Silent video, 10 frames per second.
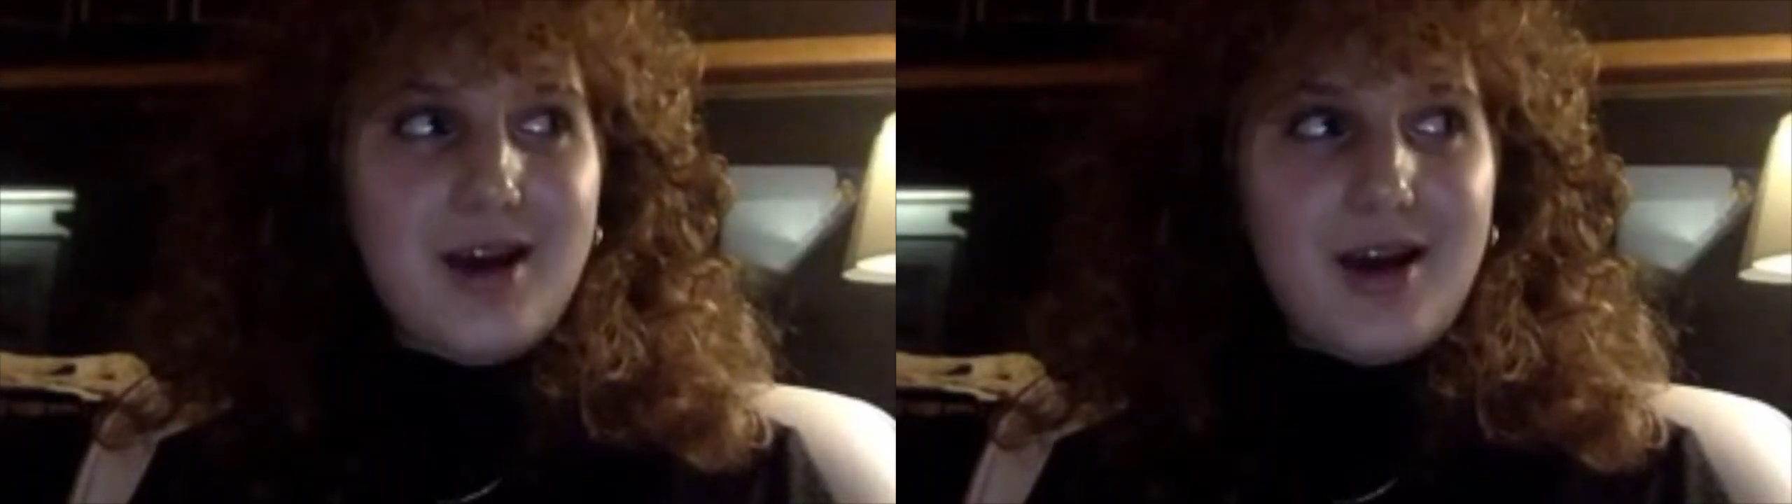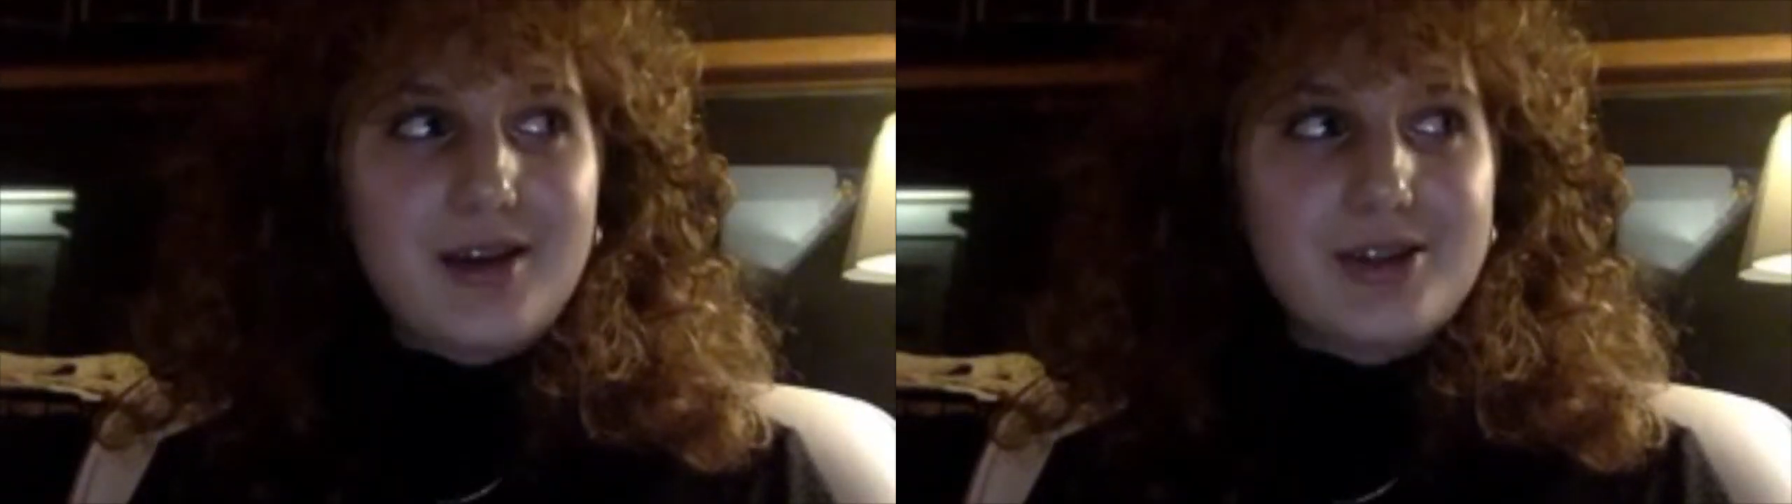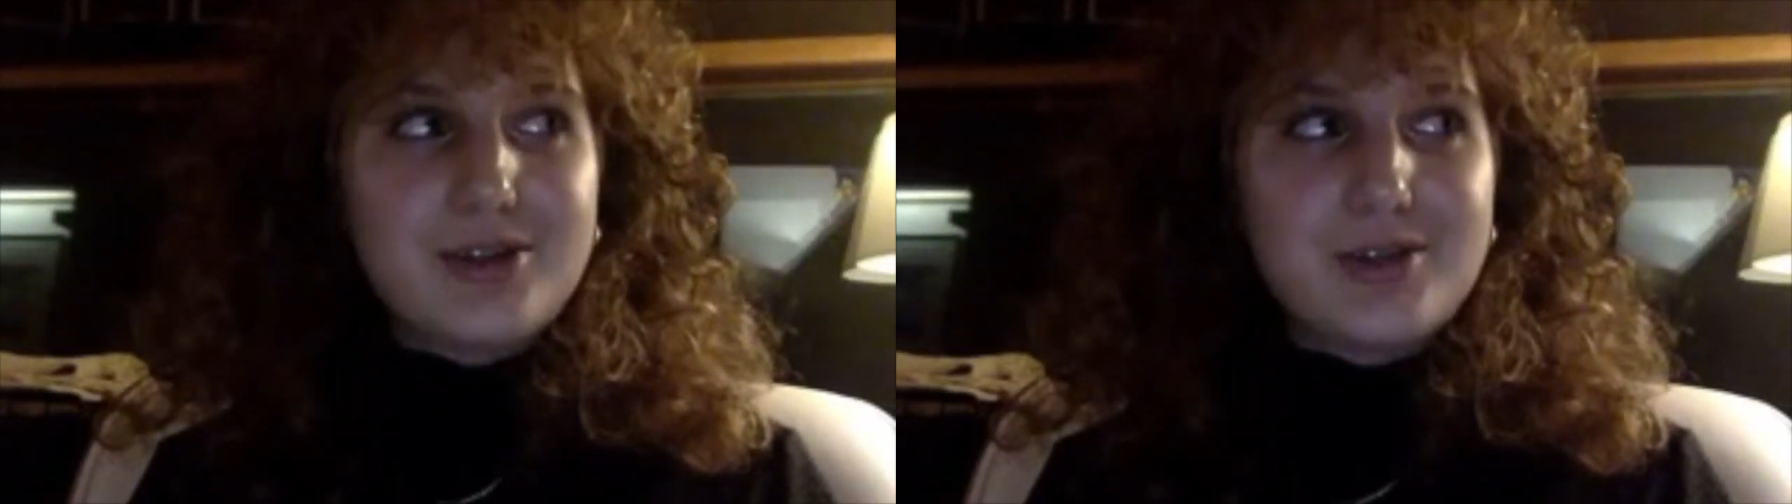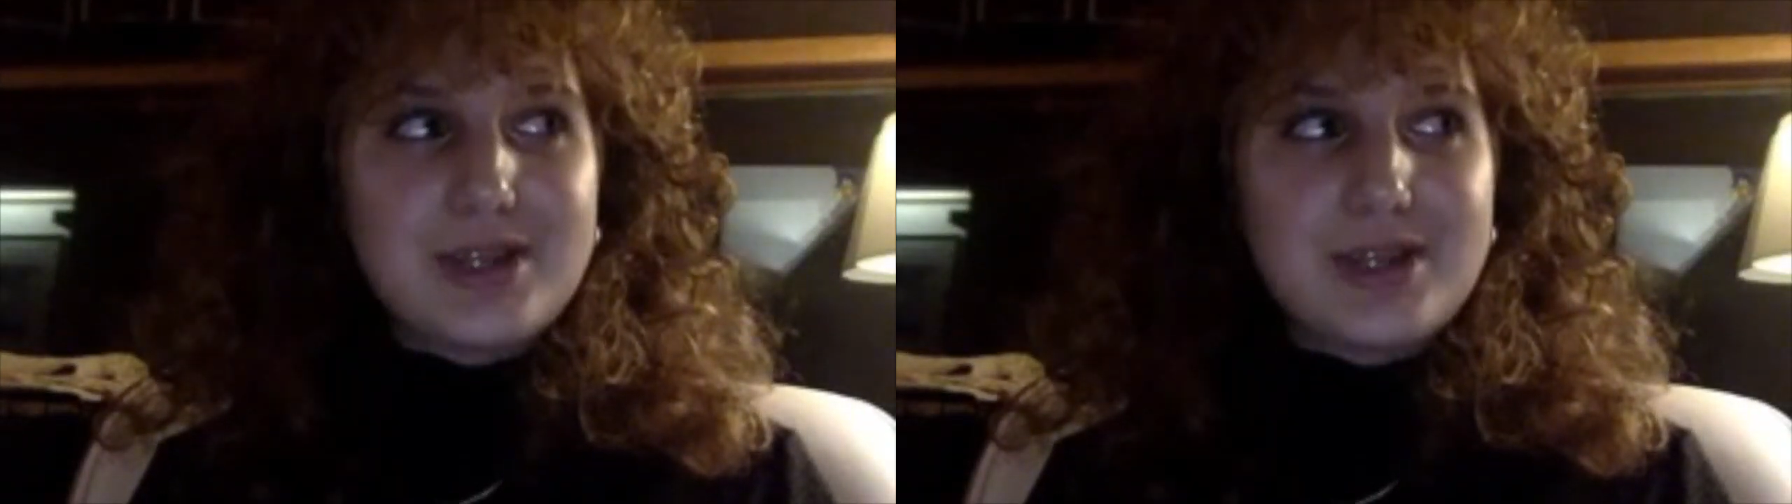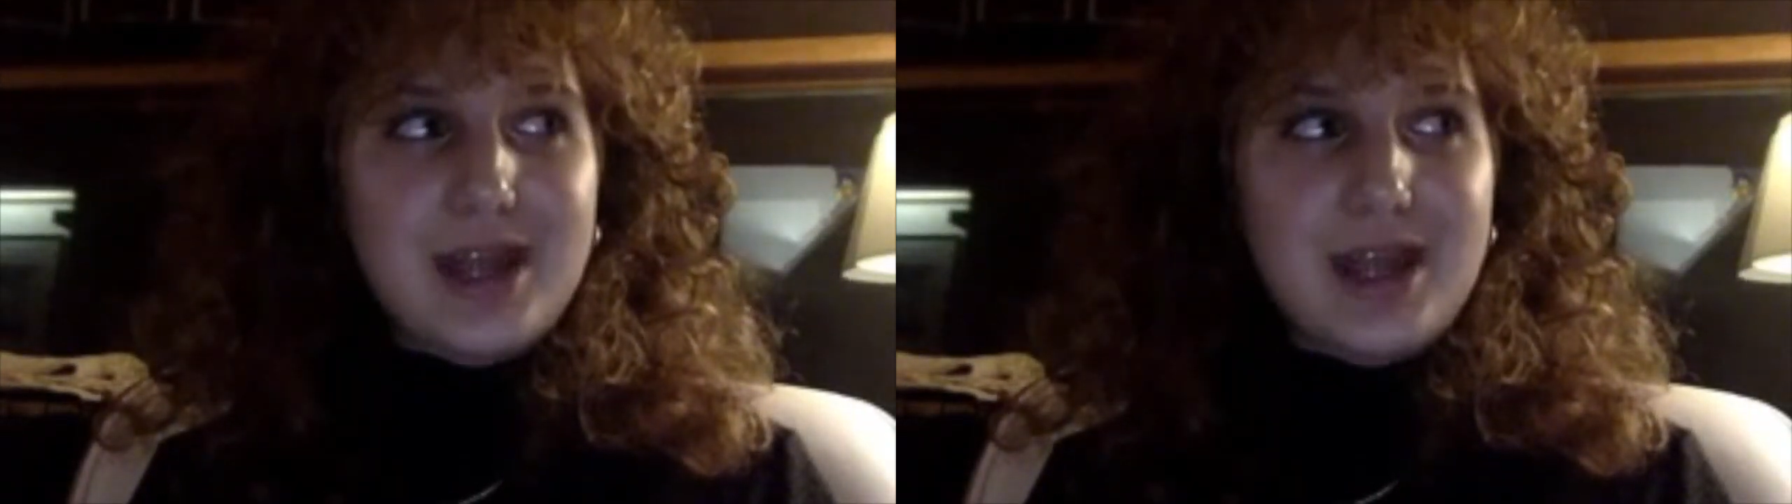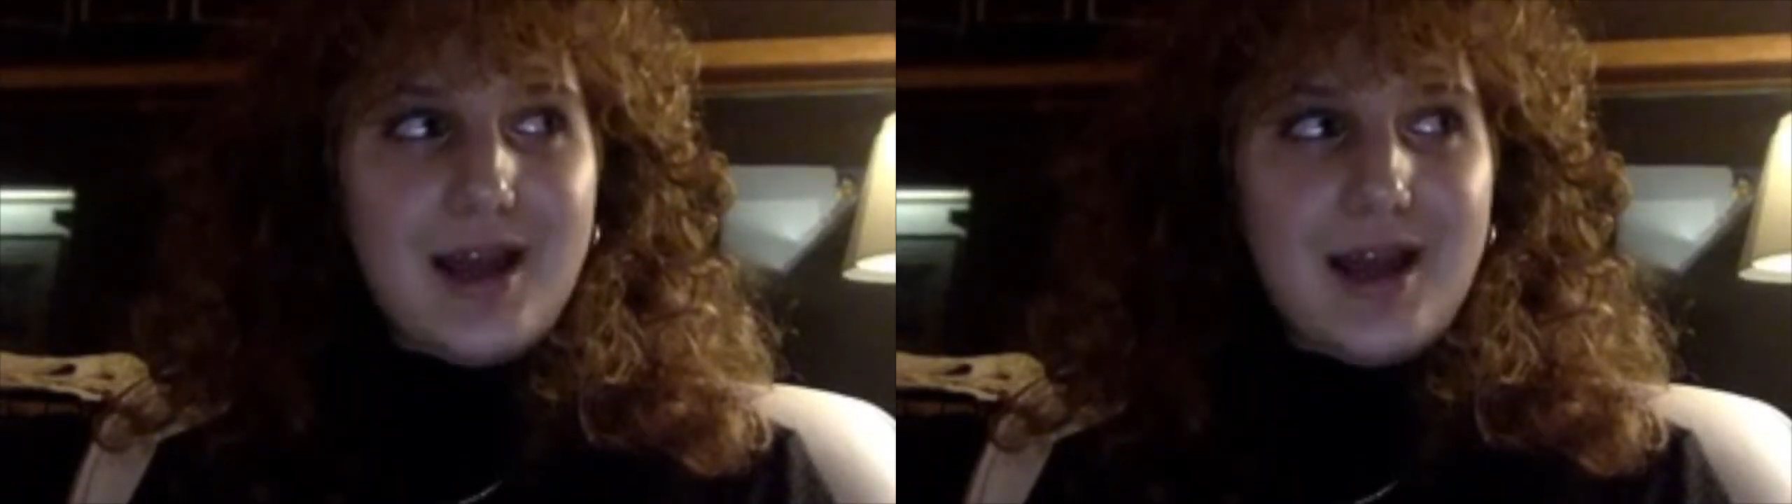on Tuesday,